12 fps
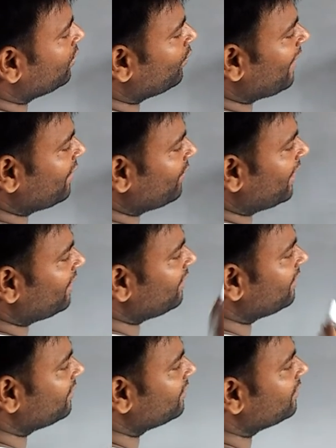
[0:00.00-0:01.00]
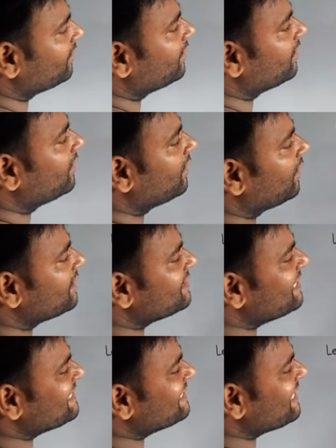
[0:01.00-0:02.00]
y one,
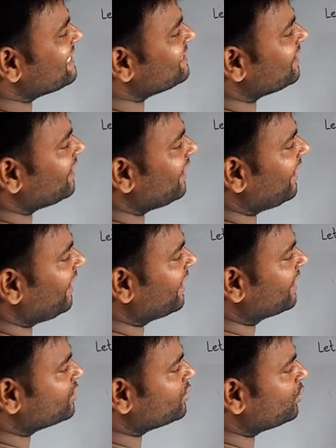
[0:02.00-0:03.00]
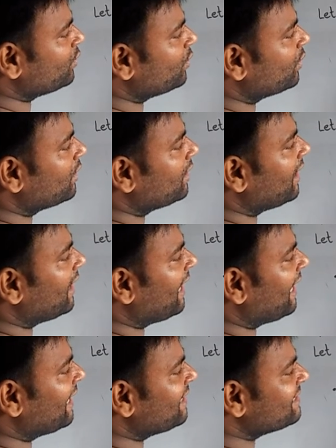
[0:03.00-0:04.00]
six is x two,
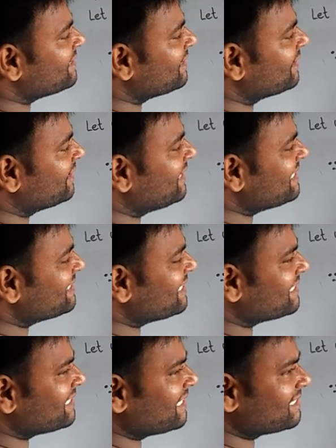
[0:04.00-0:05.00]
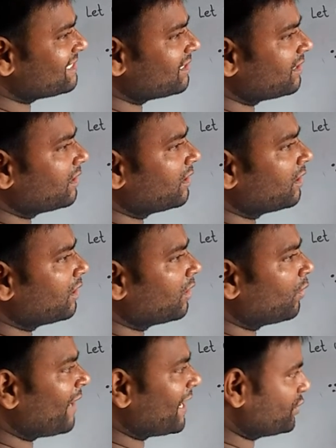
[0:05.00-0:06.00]
and this six is
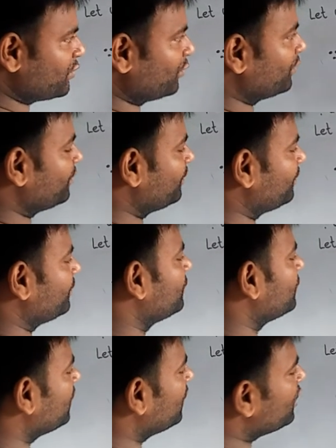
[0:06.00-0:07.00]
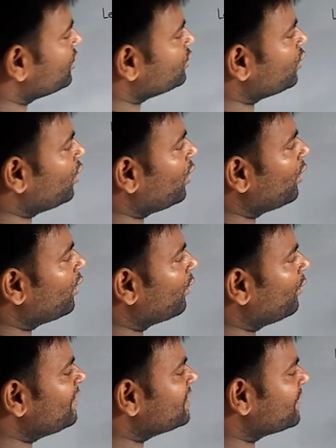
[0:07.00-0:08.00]
y two.
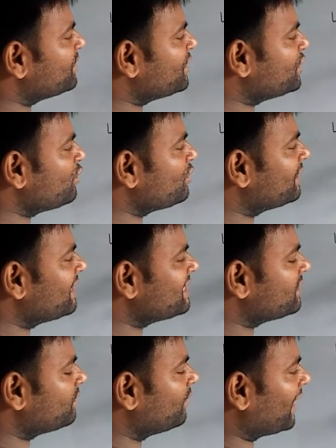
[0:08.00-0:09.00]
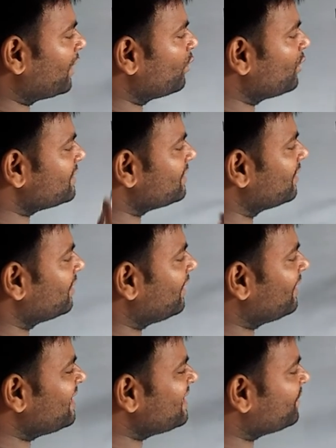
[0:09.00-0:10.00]
So we substitute these values
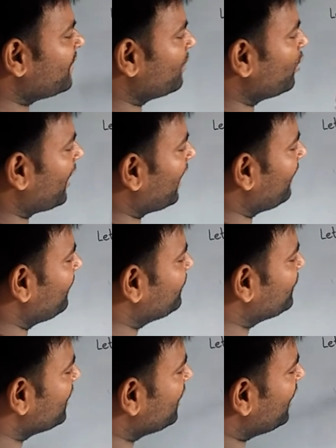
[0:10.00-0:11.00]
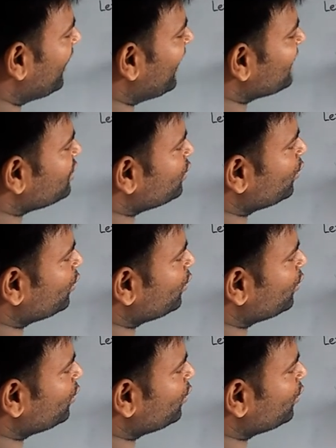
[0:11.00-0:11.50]
in this formula. x